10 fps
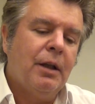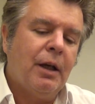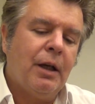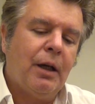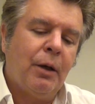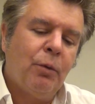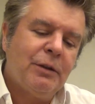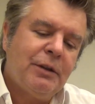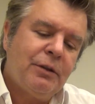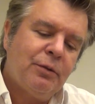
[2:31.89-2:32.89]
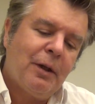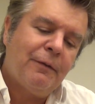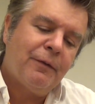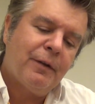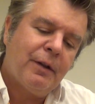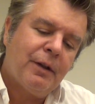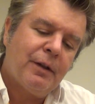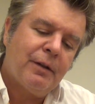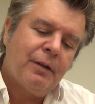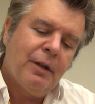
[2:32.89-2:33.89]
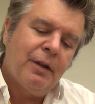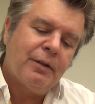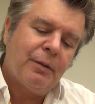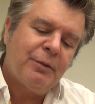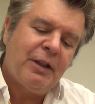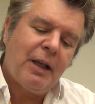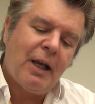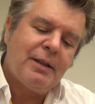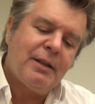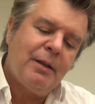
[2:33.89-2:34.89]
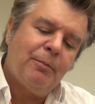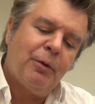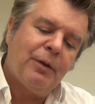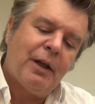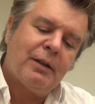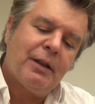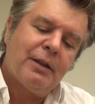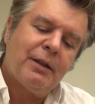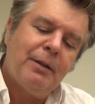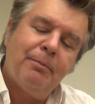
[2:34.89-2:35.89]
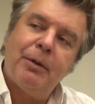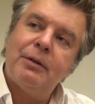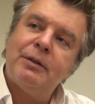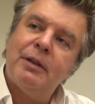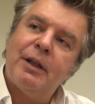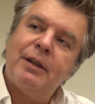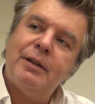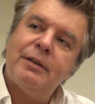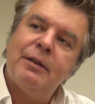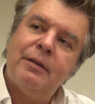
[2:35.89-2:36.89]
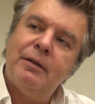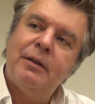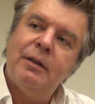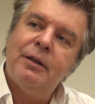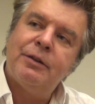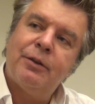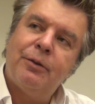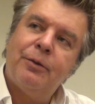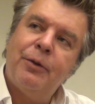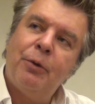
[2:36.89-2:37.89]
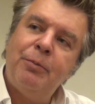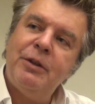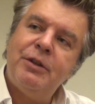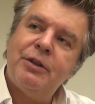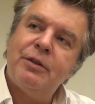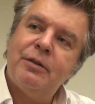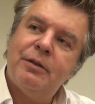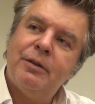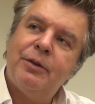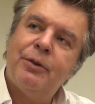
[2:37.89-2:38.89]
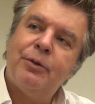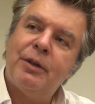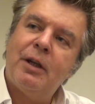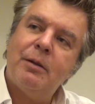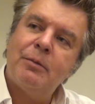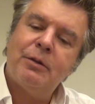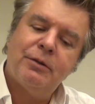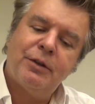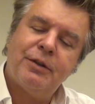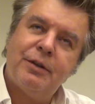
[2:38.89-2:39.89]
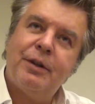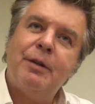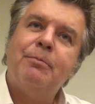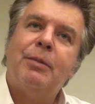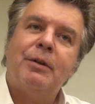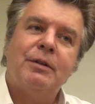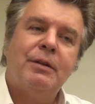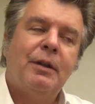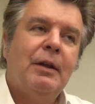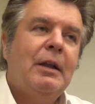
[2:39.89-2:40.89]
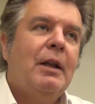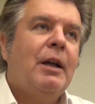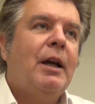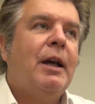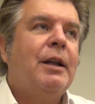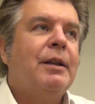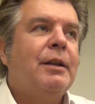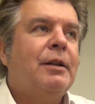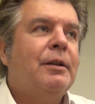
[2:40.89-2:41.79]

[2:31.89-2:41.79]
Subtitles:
I wanted to have something as simple as an impulse like this. So no pitch, no timbre, just the impulse. And